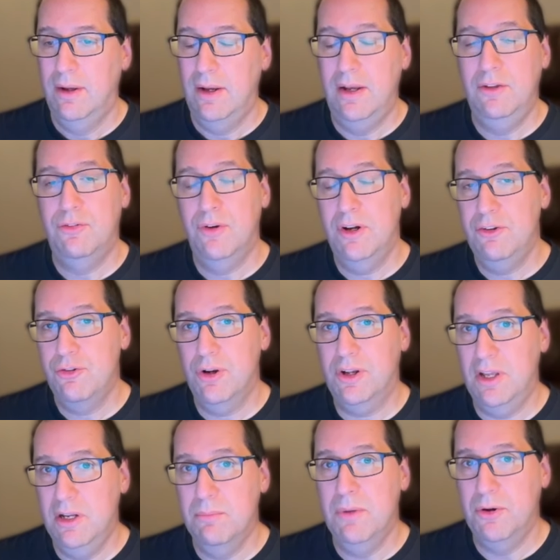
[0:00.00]

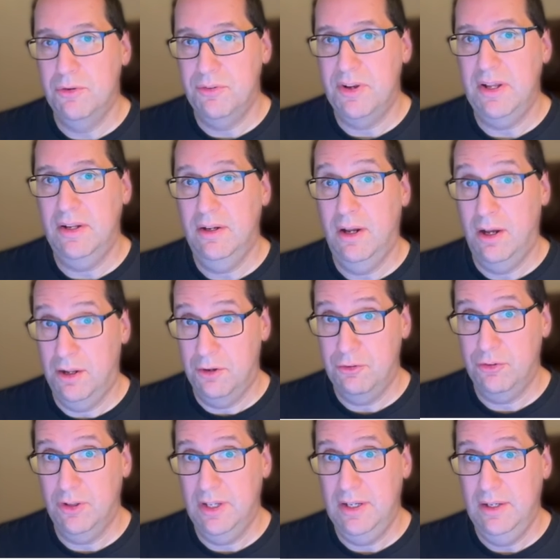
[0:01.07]
tricky to motivate,
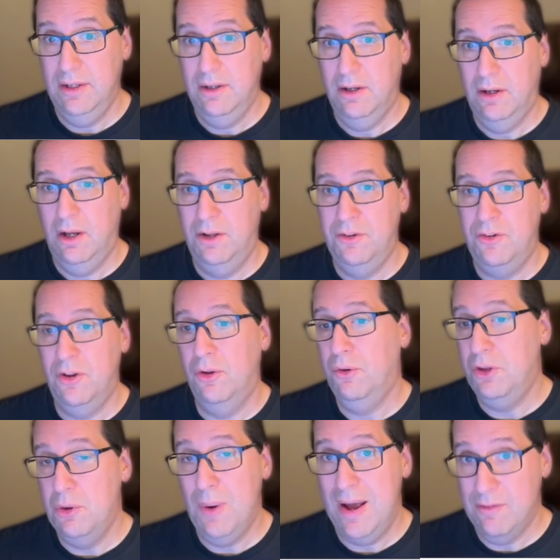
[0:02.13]
honestly, until
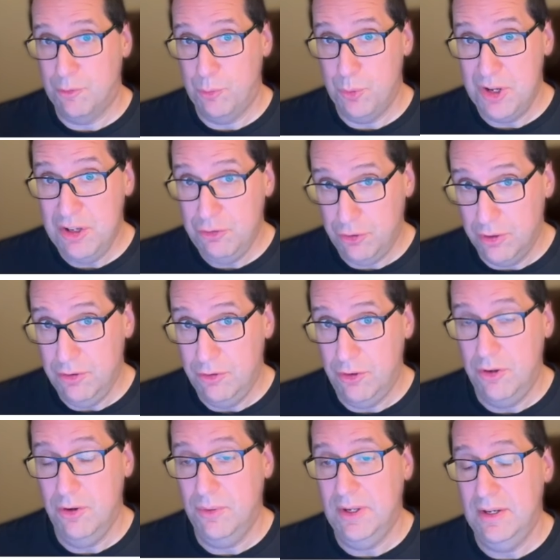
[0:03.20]
you have a reason to
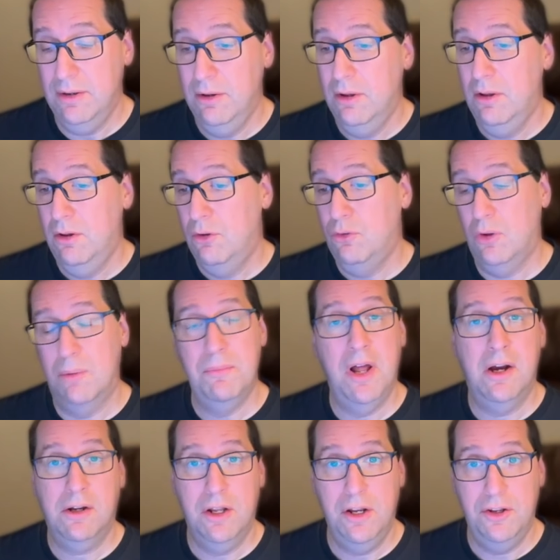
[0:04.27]
do it. So I'm
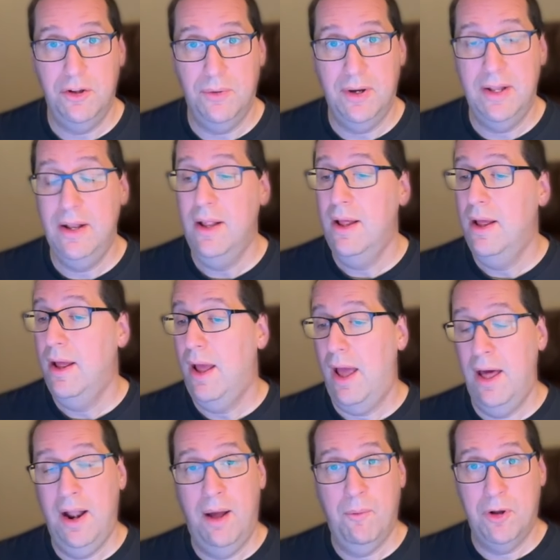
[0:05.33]
not going to do it.
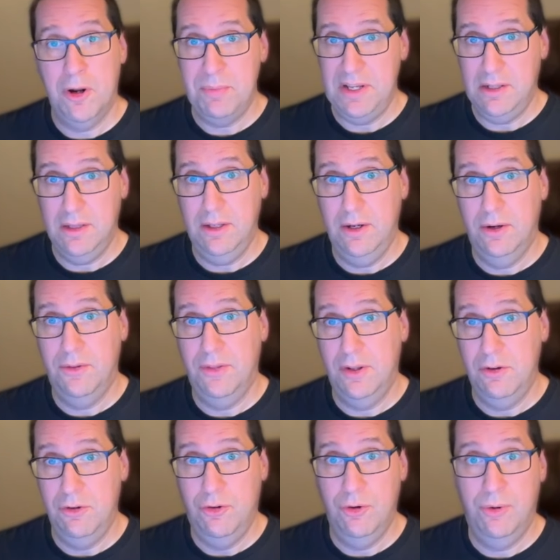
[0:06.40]
And I want to be clear
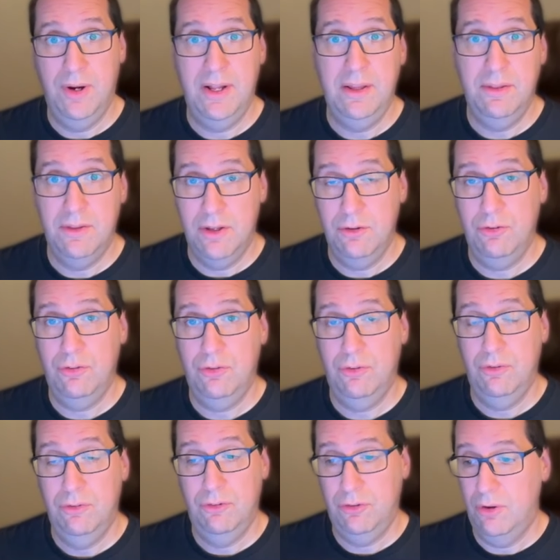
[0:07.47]
that during
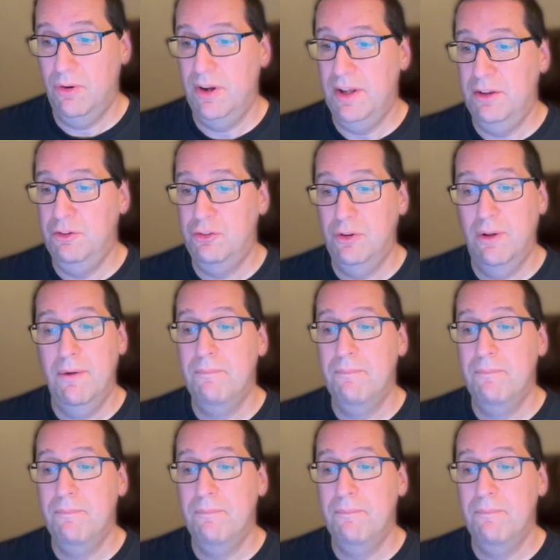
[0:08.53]
this series,